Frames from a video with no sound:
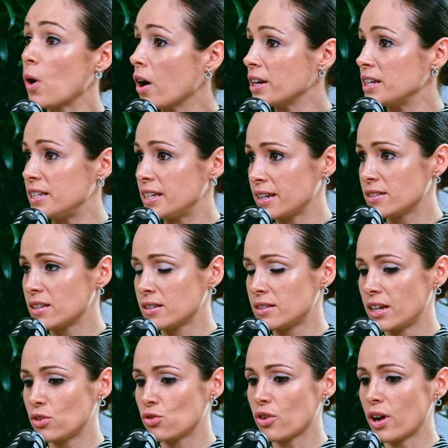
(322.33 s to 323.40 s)
architects,
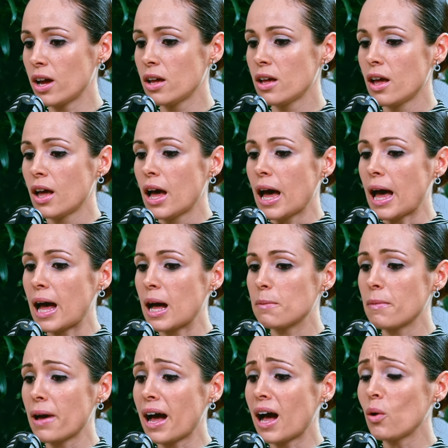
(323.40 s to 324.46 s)
etc.
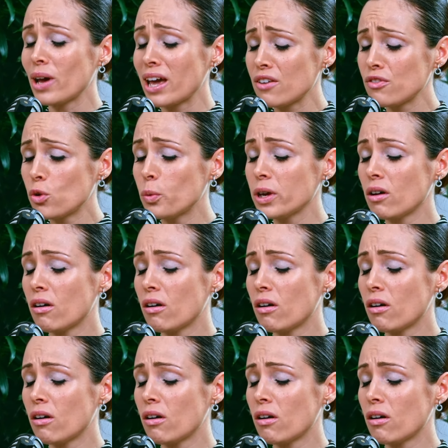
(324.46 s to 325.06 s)
However, we